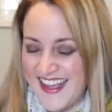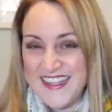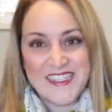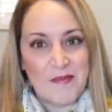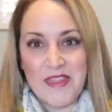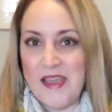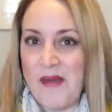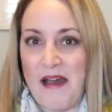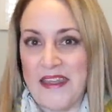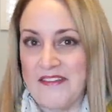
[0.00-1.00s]
Something
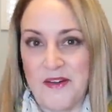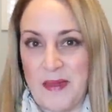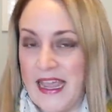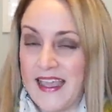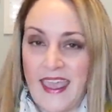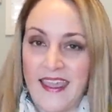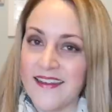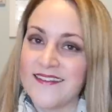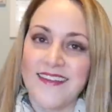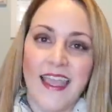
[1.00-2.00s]
about it for me. I
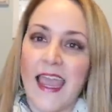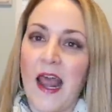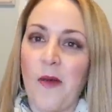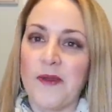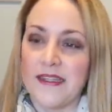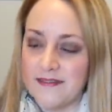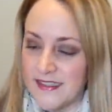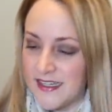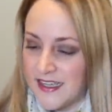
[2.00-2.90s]
can't help it.